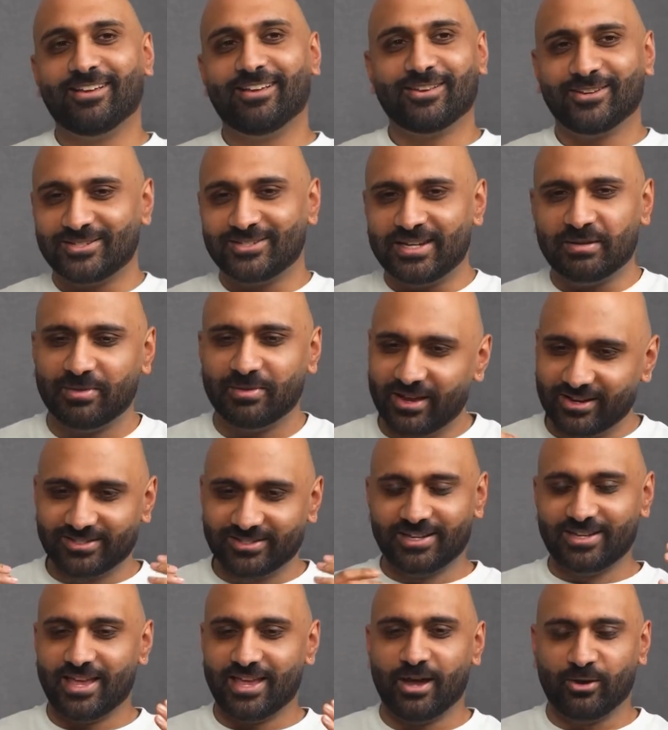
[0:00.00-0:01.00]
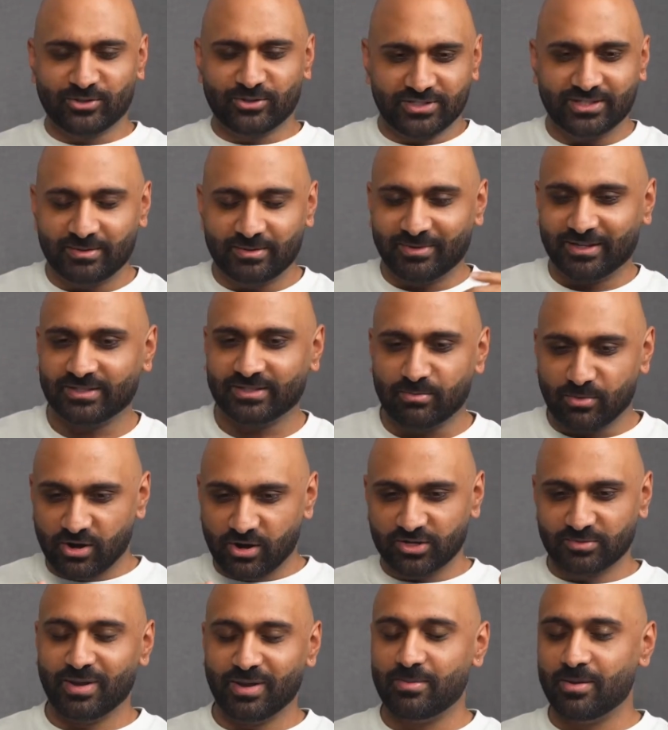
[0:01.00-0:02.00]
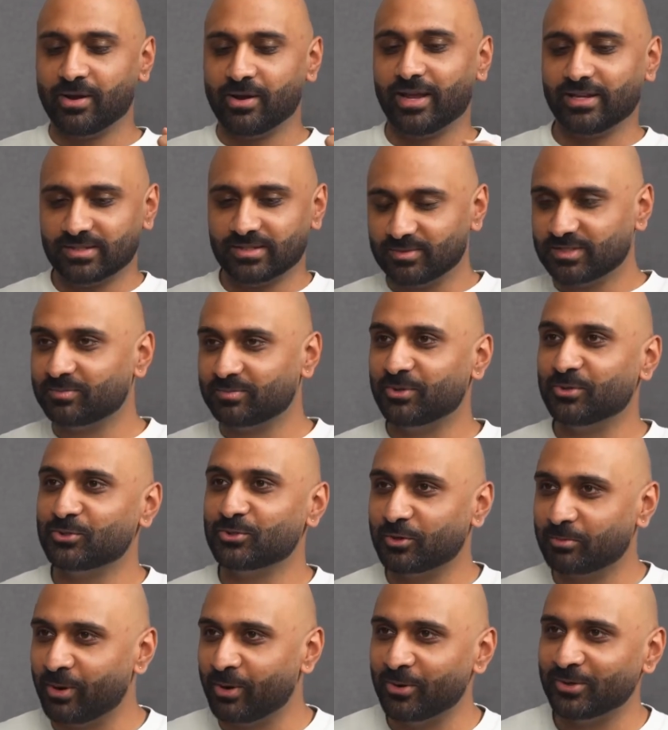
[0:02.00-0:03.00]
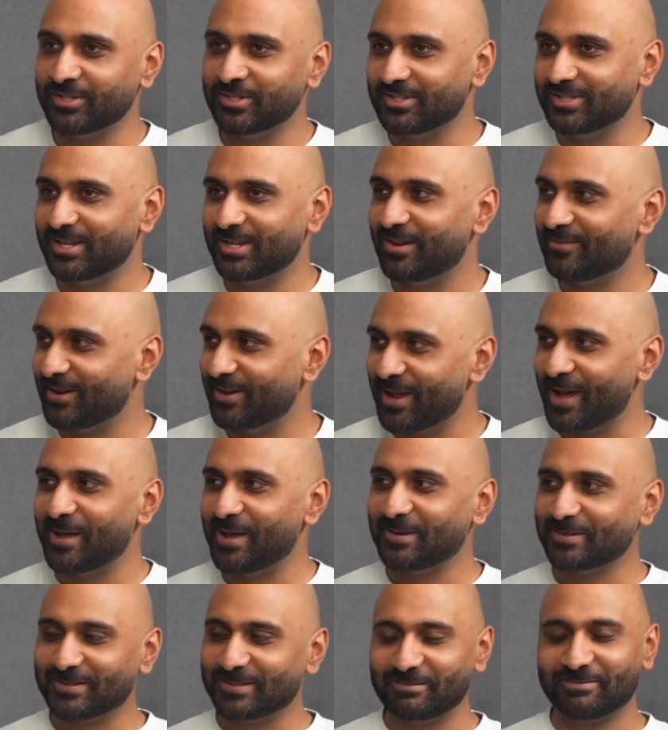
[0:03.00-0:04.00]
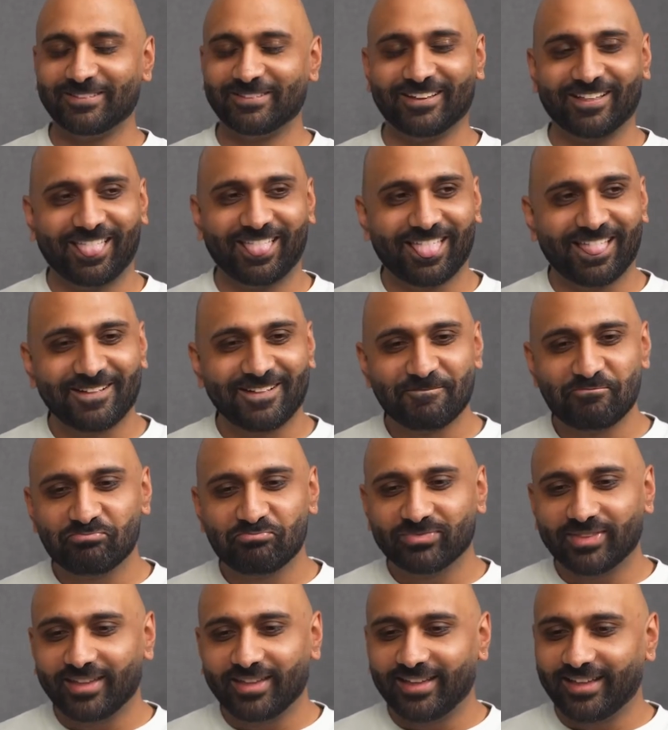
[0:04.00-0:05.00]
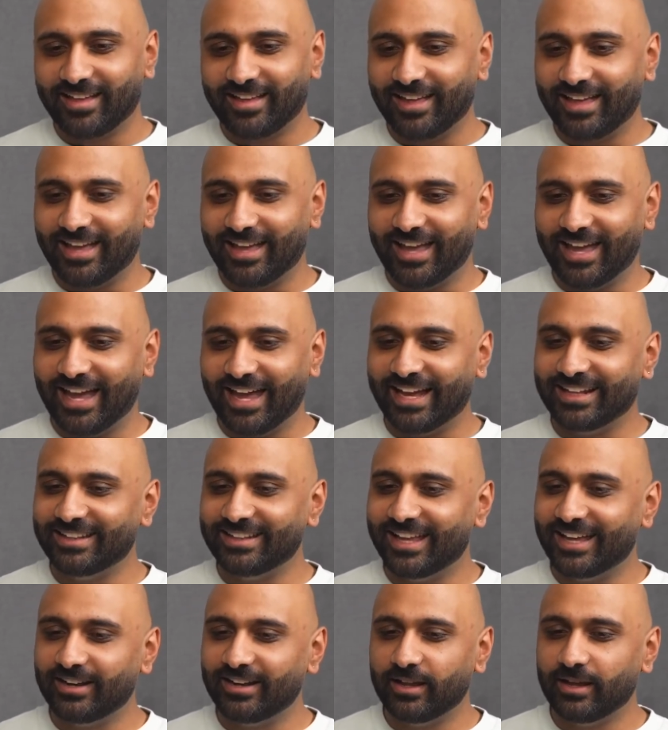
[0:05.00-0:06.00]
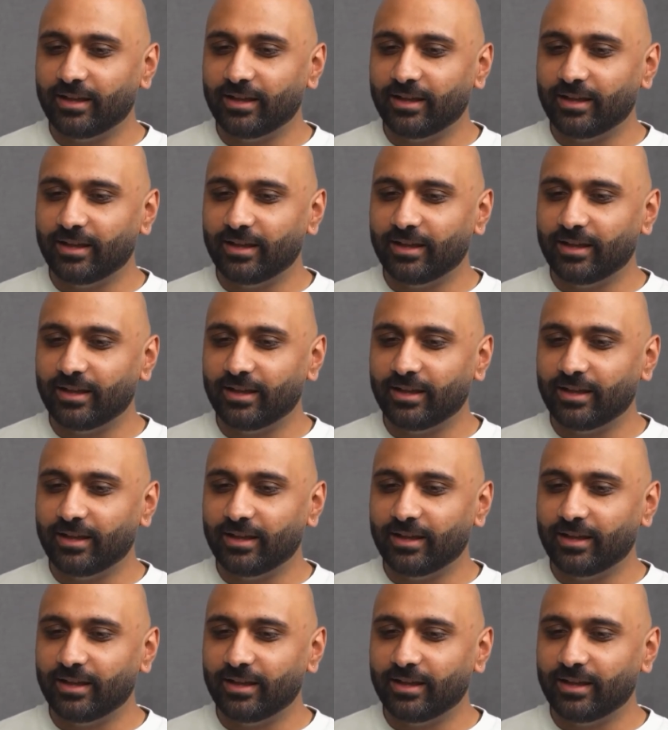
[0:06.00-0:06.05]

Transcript: I sleep there. I was like, yeah, I'll sleep next to Maharaj. Maybe I'll get some spiritual potency overnight or something. And then